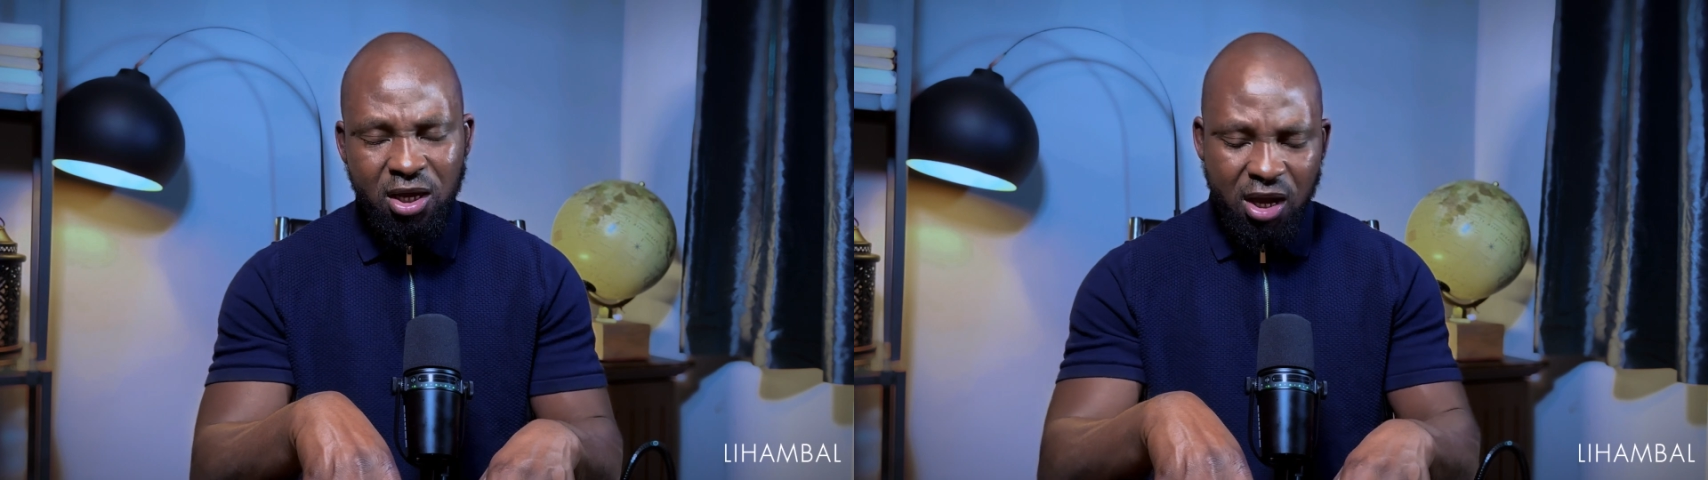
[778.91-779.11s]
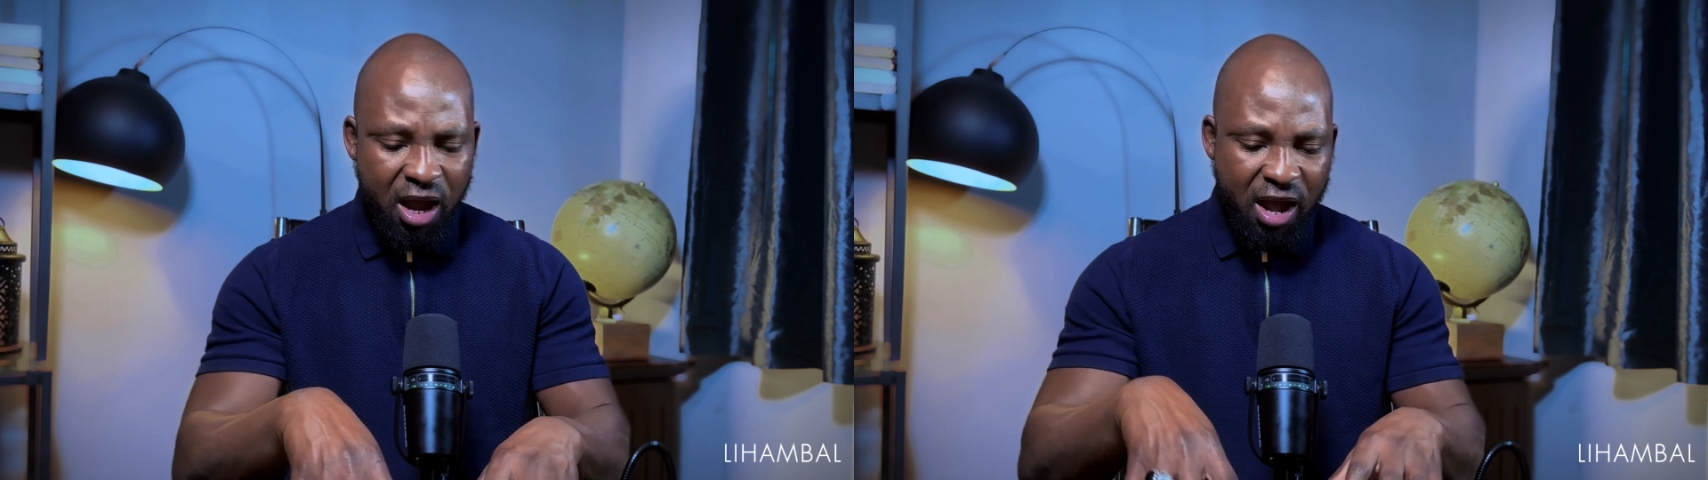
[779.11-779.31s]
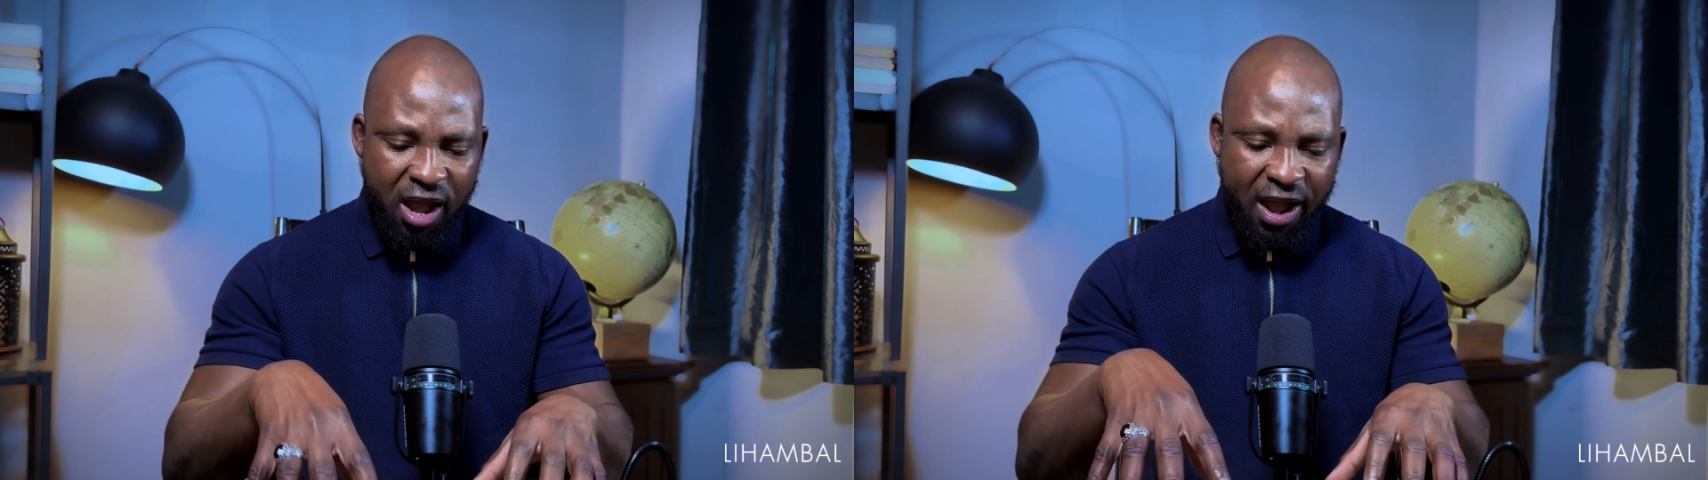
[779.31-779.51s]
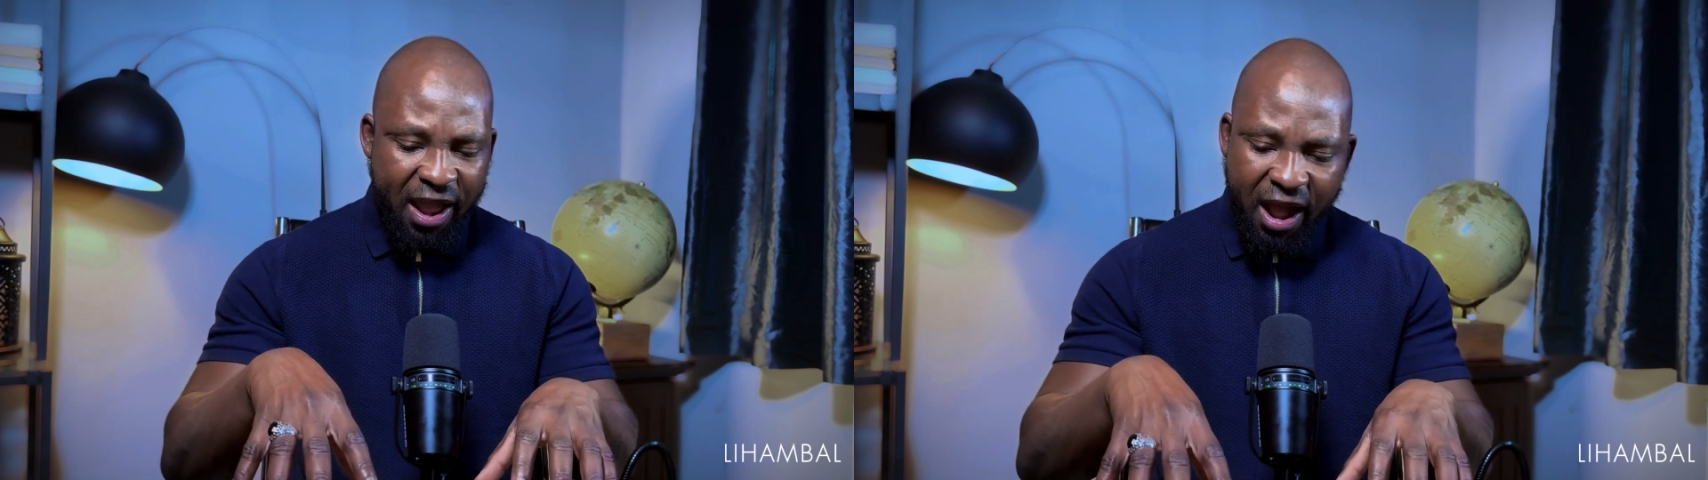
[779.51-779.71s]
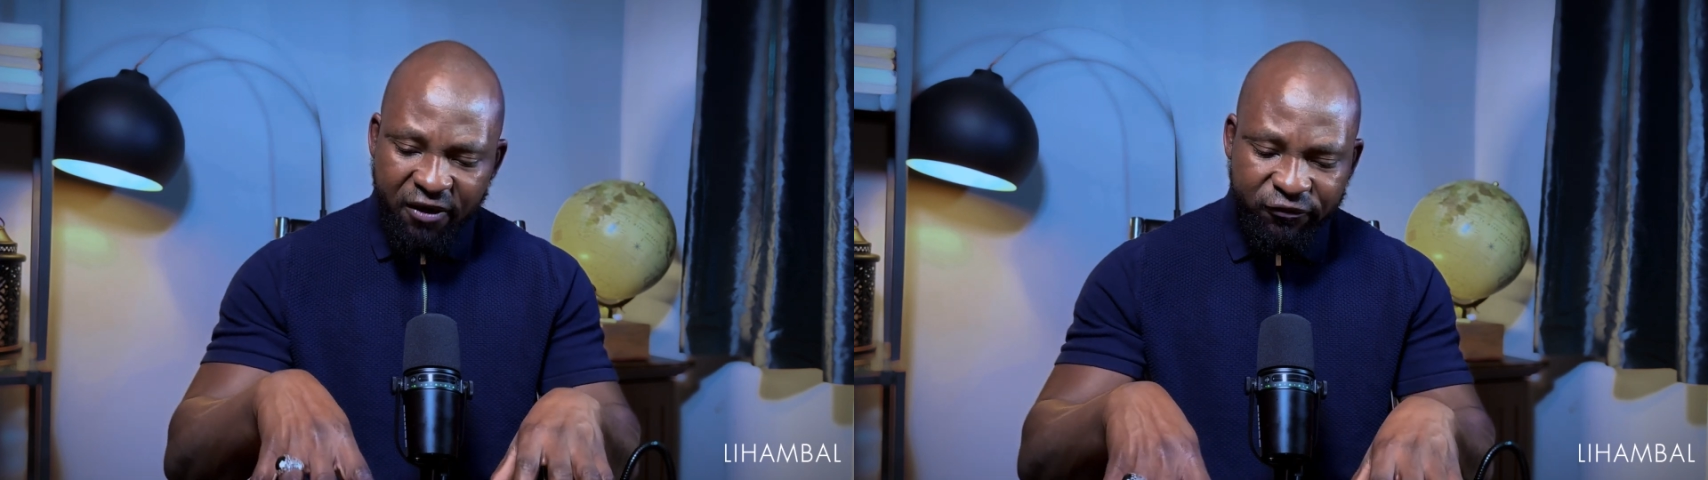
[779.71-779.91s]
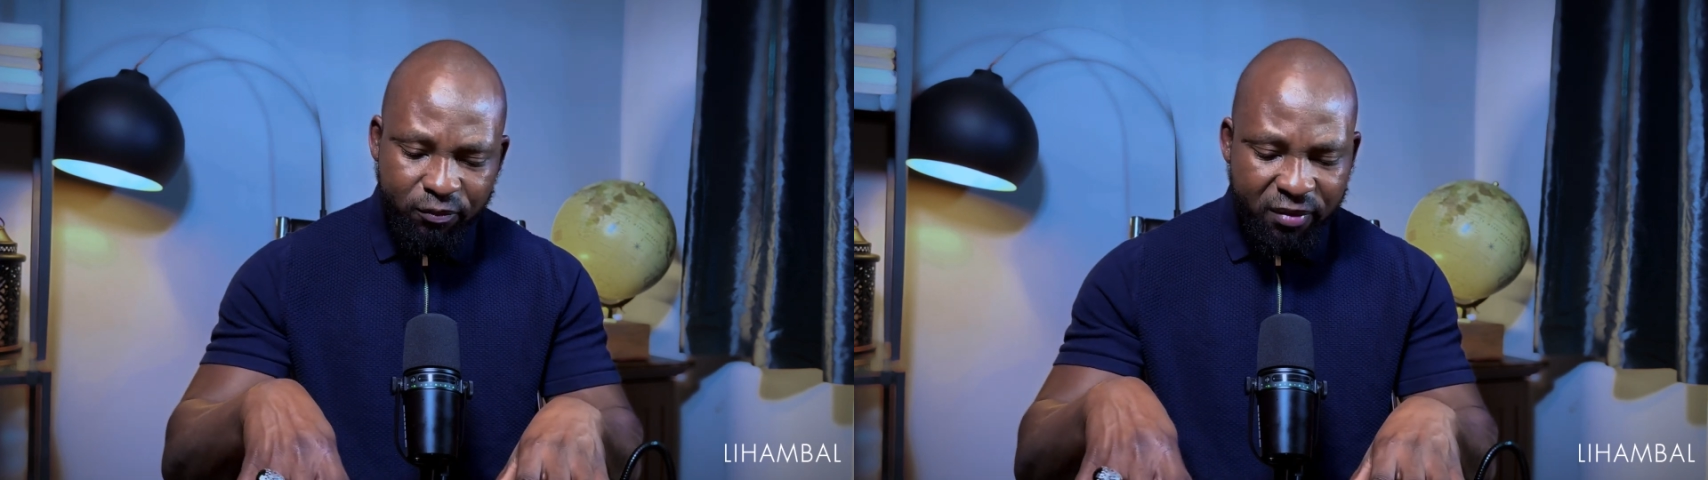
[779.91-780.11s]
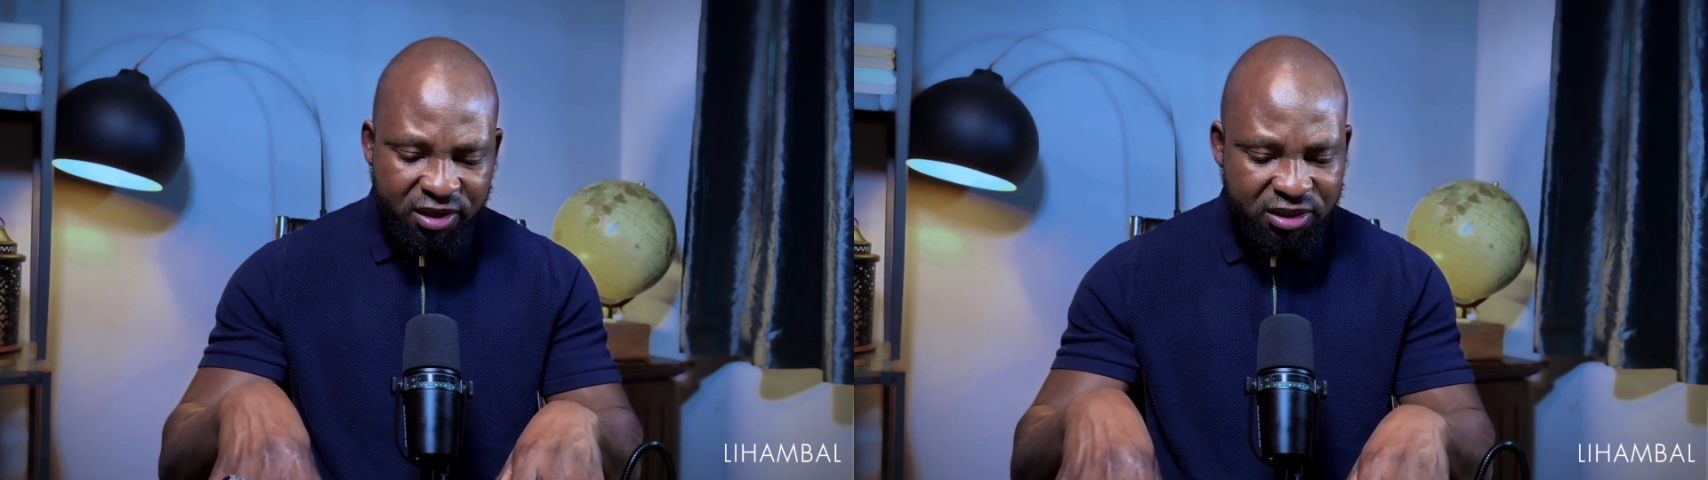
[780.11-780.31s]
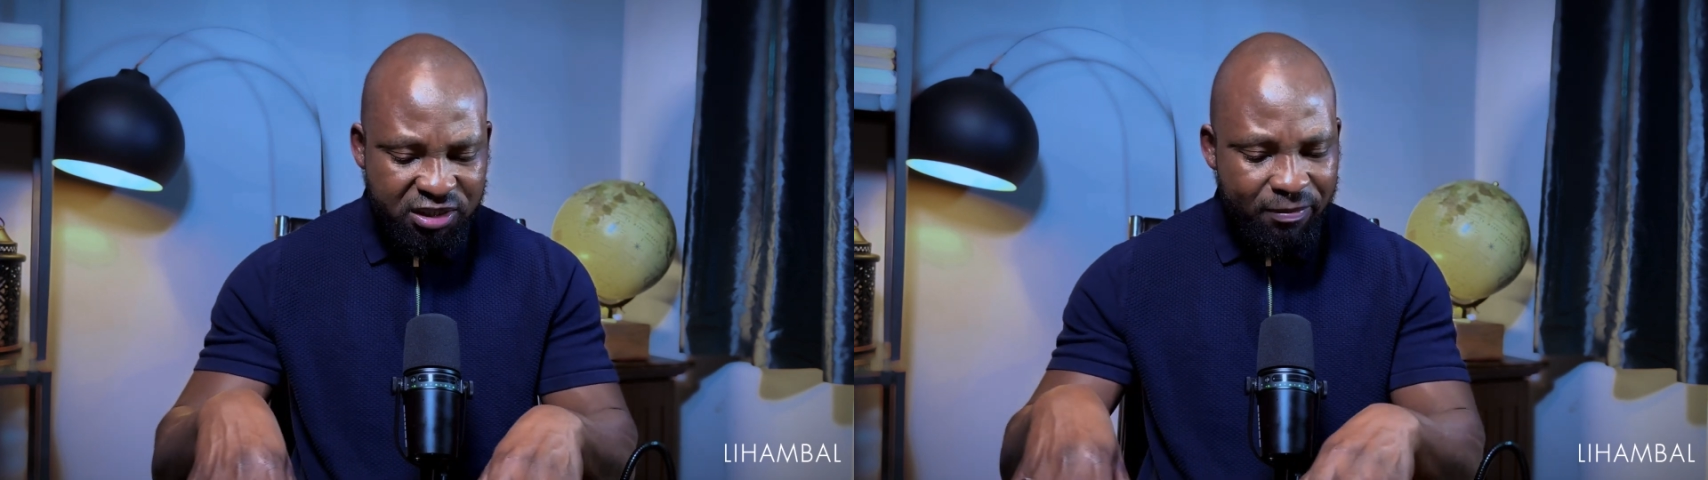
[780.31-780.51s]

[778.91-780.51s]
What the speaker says: I have to monitor